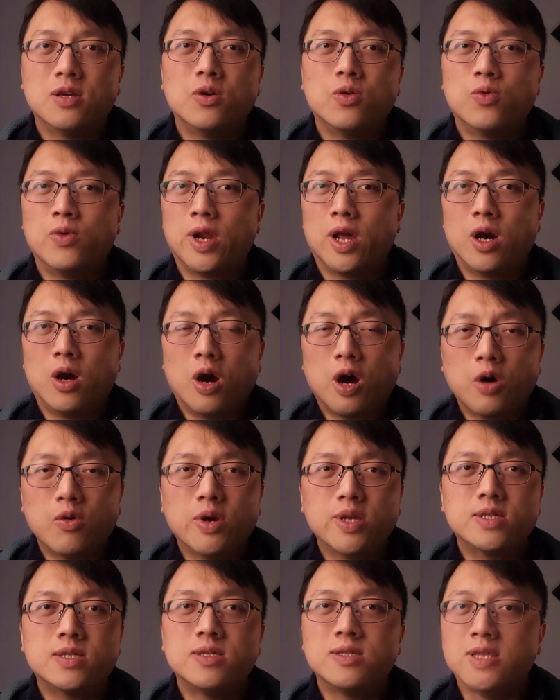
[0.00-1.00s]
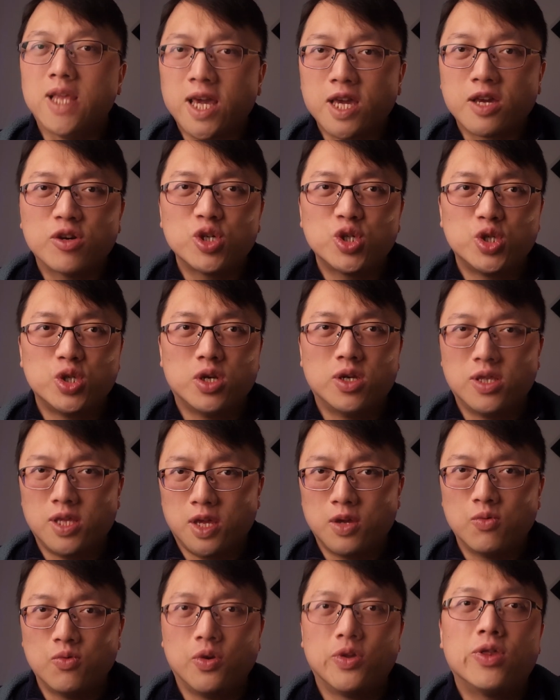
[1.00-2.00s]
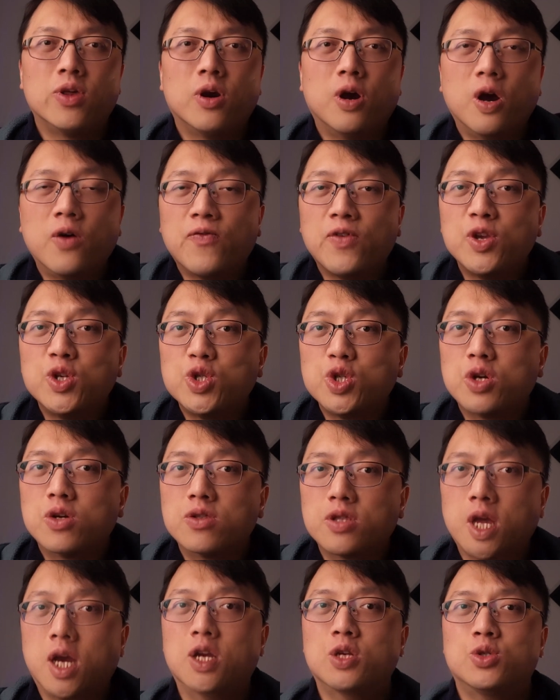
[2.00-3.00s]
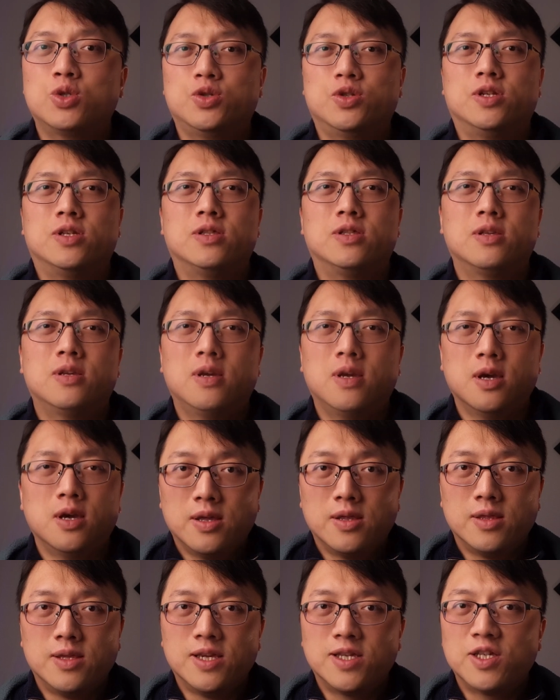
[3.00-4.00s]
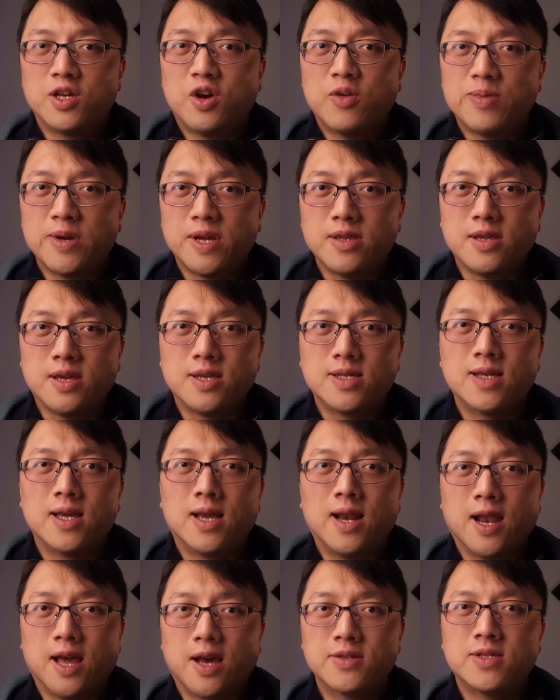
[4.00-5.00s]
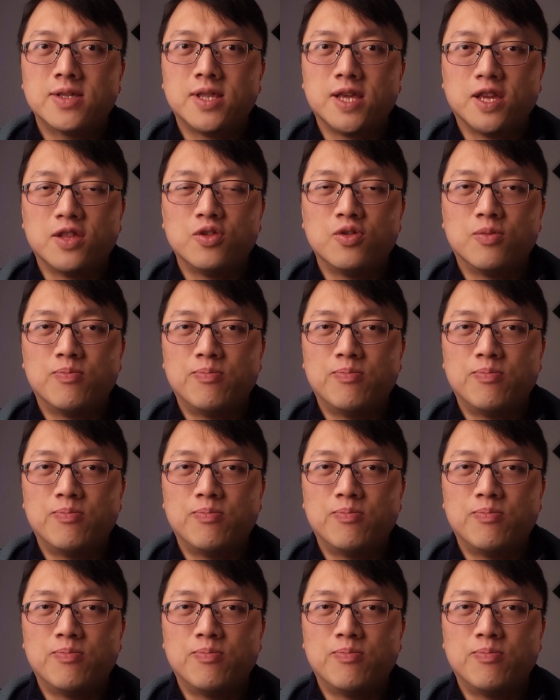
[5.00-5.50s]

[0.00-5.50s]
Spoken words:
we are always negotiating with official doctrine. This openness allows them to